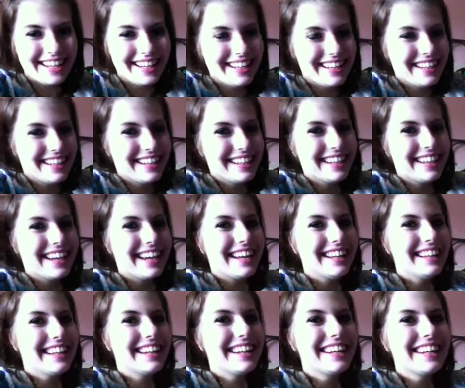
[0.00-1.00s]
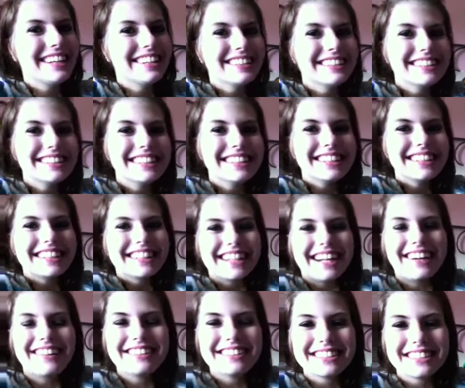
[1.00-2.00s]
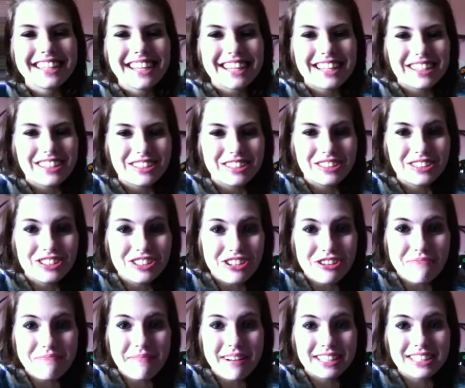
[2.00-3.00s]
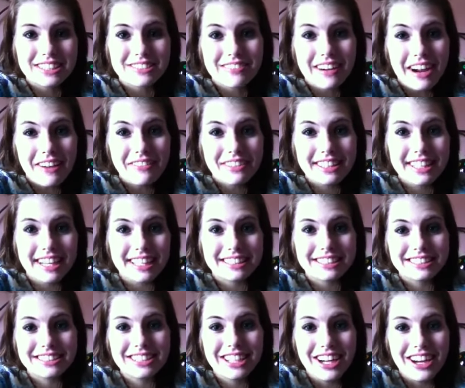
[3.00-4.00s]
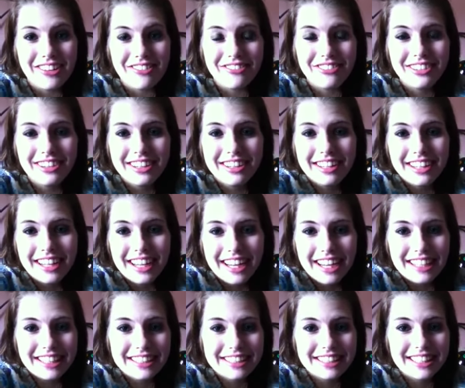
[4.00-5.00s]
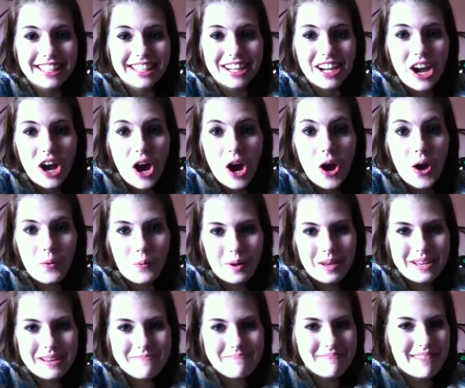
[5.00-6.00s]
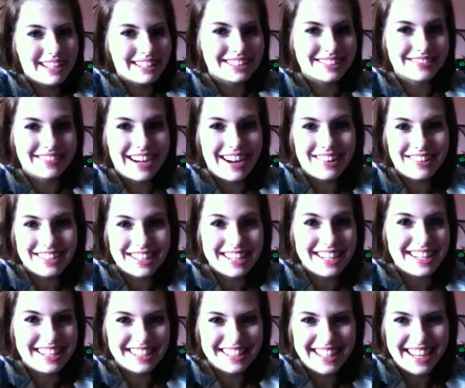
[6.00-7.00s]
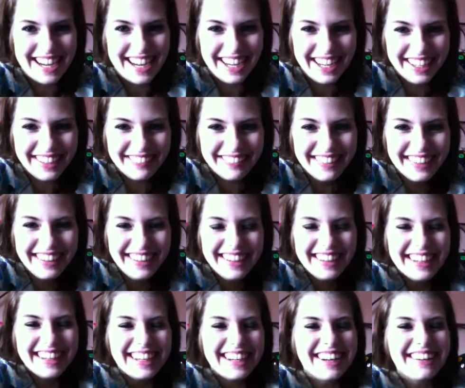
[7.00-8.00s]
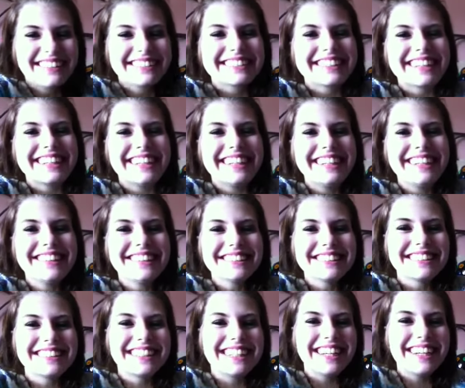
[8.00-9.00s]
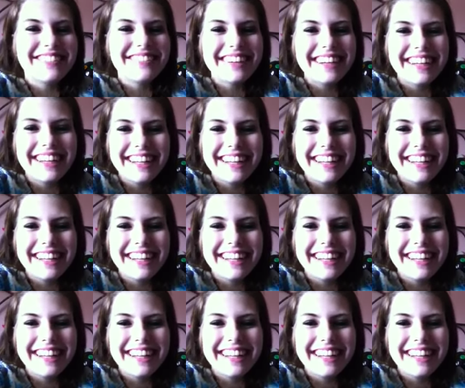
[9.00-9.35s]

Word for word: and then he, I was like, you shouldn't mess around with that stuff. And he's like, oh, we can mess around anytime. And I was like, ew, Steven.